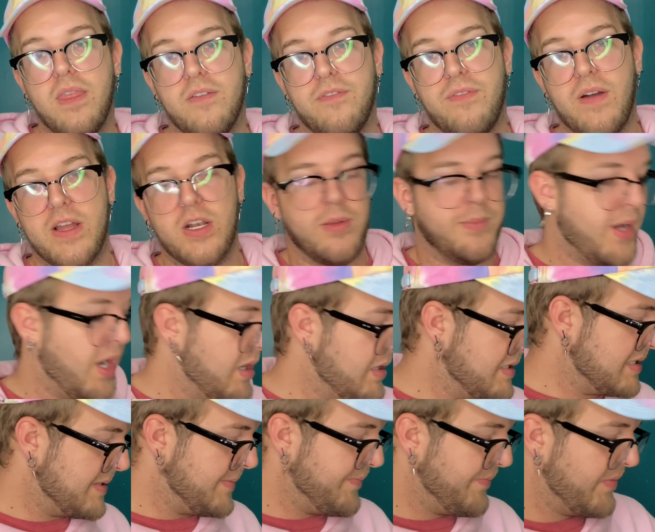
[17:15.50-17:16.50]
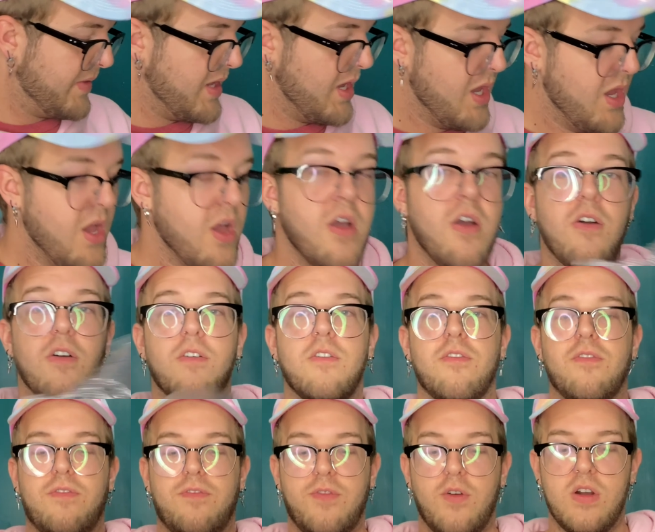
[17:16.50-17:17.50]
The final box.
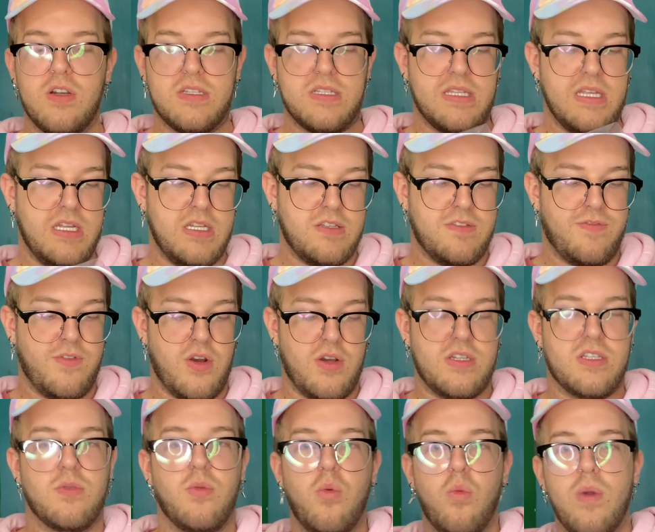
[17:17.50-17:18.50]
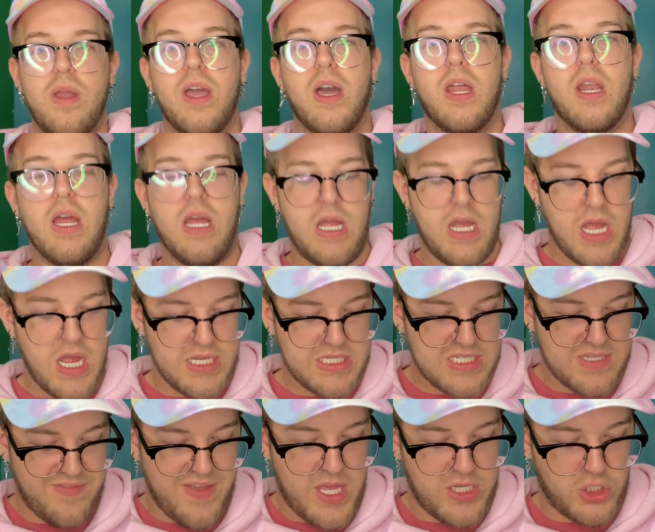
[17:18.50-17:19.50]
First things first, we got a
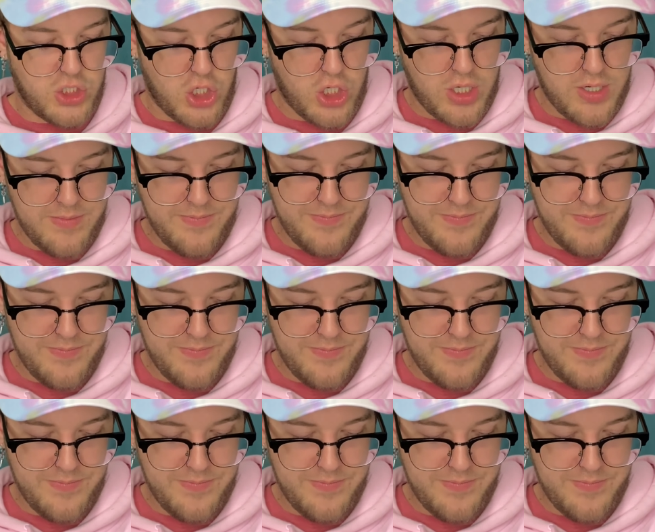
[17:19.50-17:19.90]
sweater.